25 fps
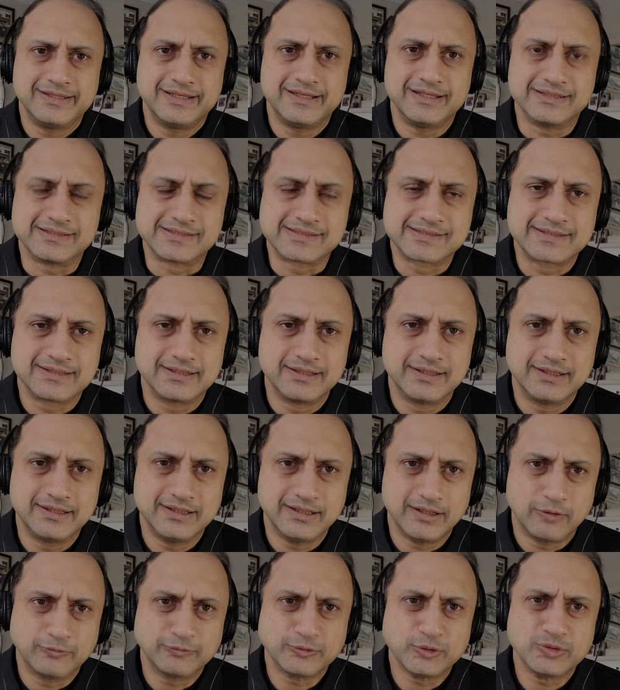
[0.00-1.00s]
yes,
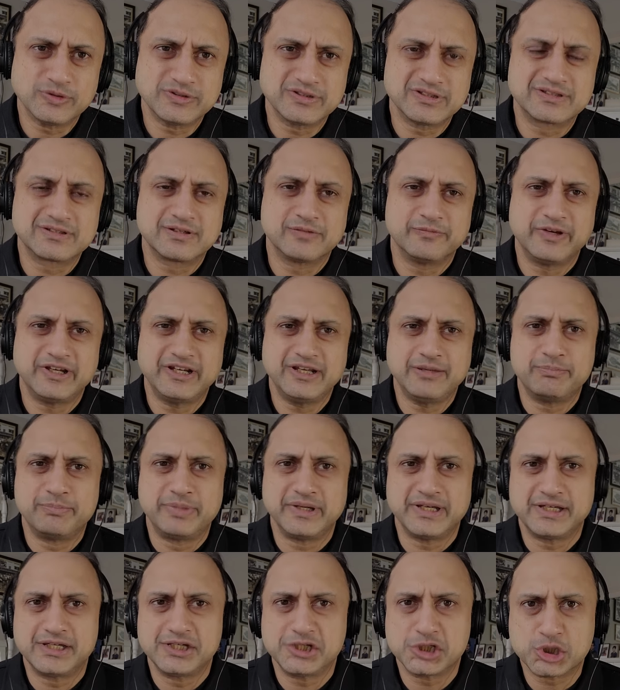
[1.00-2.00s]
uh, of course, it's a very
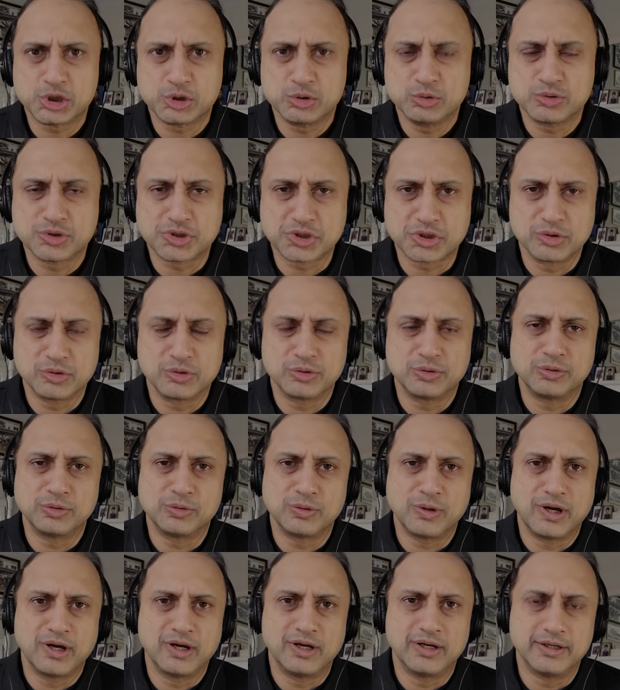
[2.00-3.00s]
big issue,
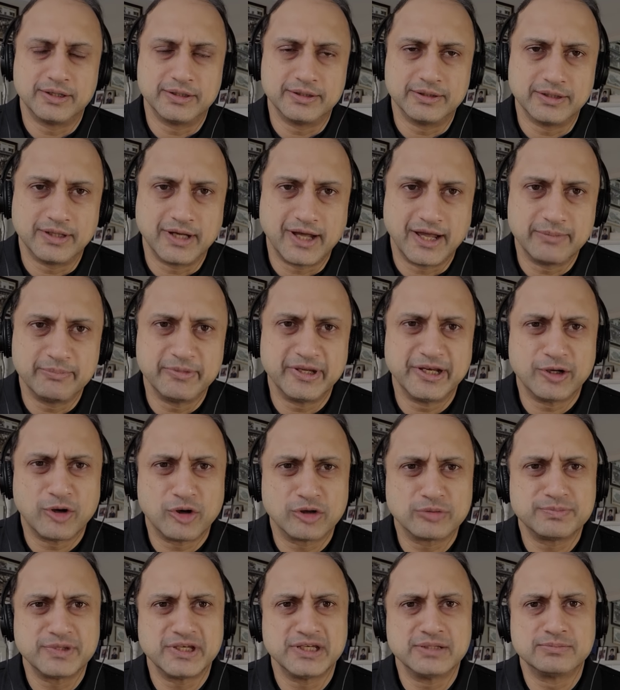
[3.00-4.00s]
so uh, I may
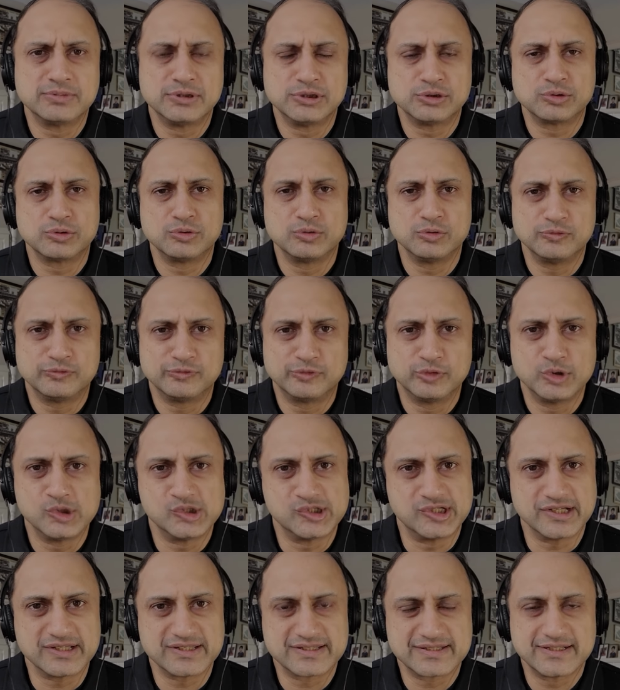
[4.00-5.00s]
not be able to do full
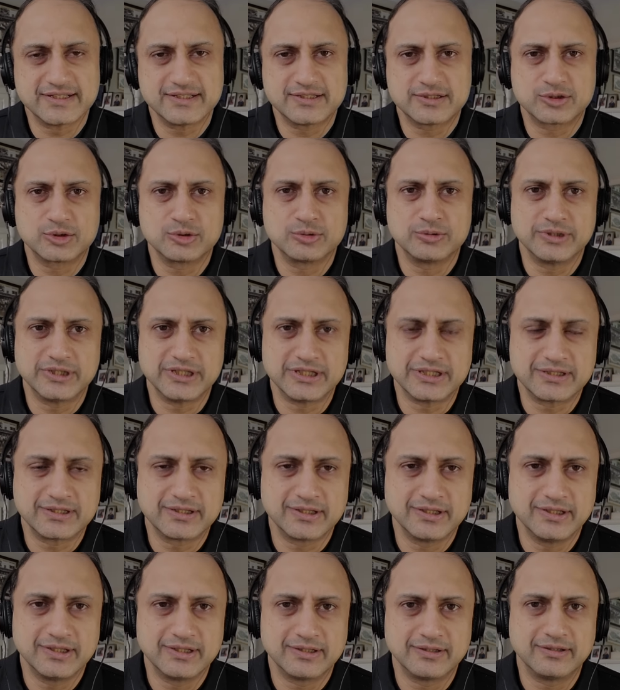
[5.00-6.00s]
justice to it
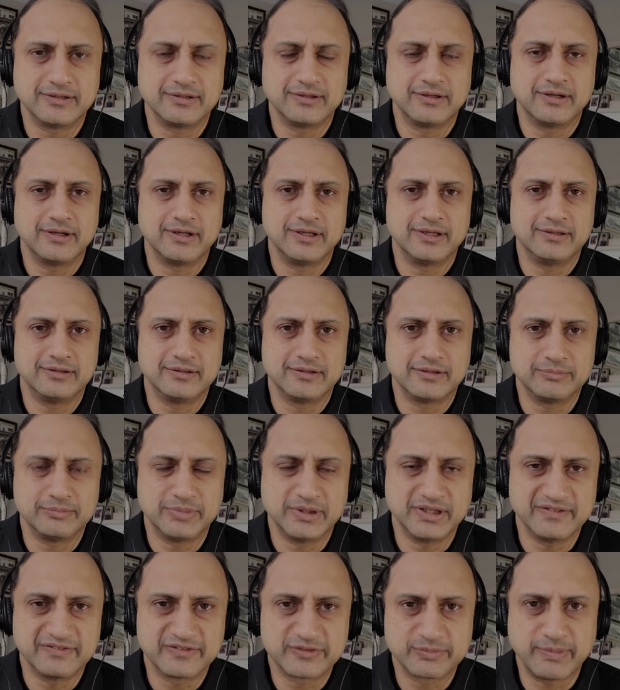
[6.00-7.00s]
in, in the
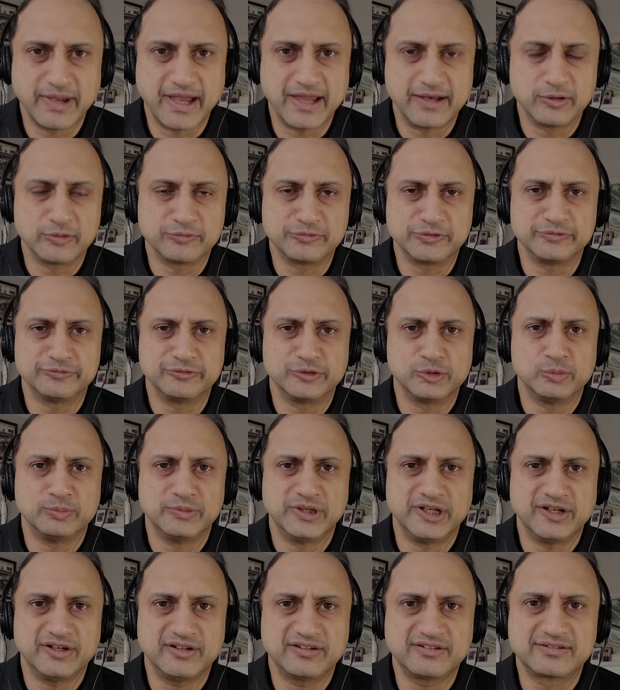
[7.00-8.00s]
brief span of a few
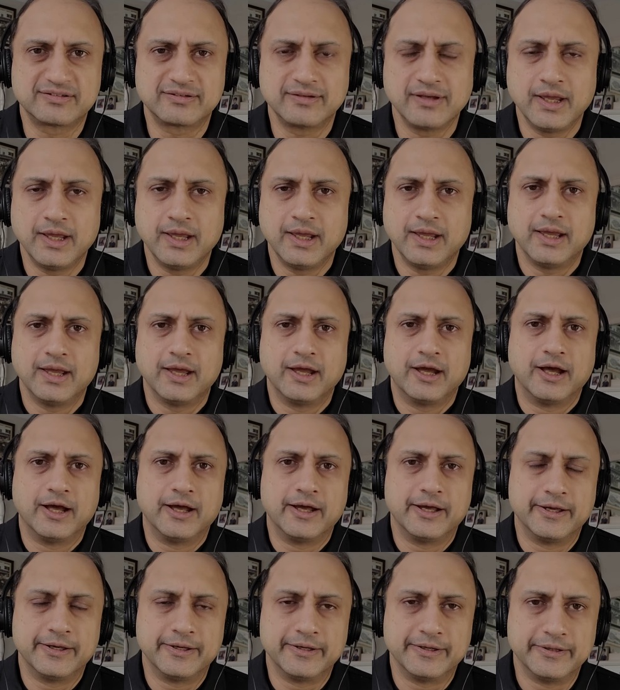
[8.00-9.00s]
minutes.
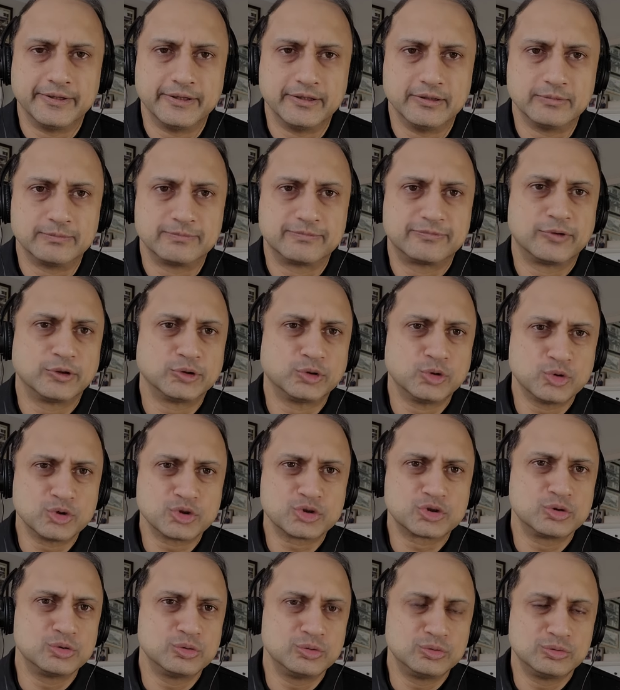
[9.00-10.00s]
Uh, for
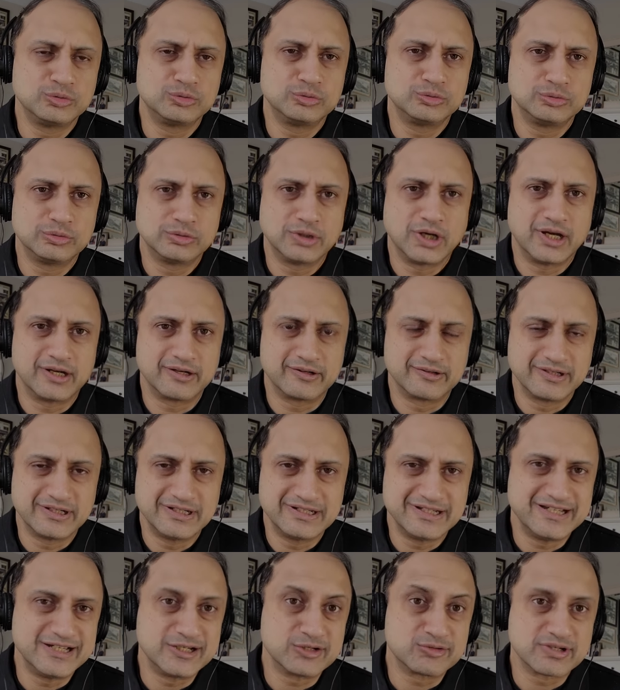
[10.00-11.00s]
those who are
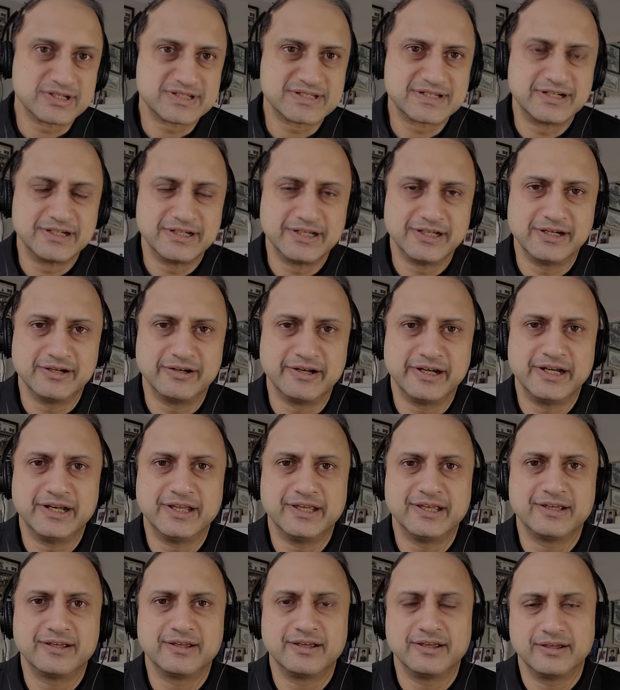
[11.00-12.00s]
really interested in
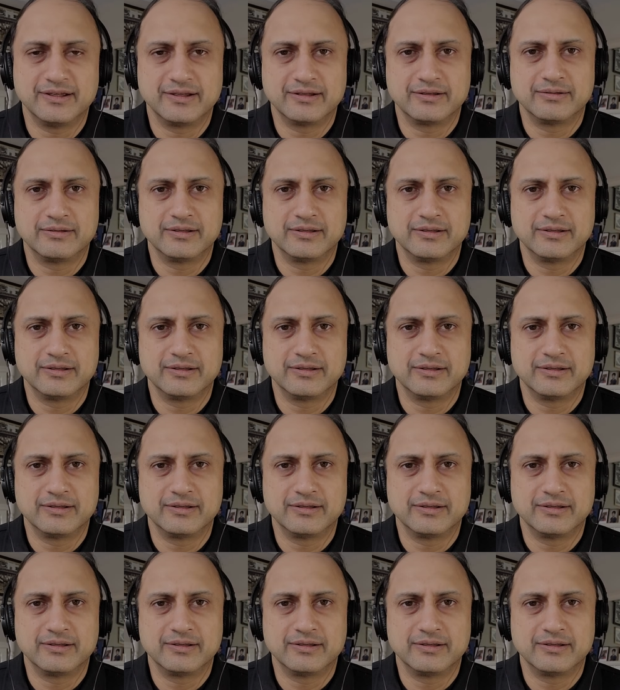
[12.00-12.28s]
reading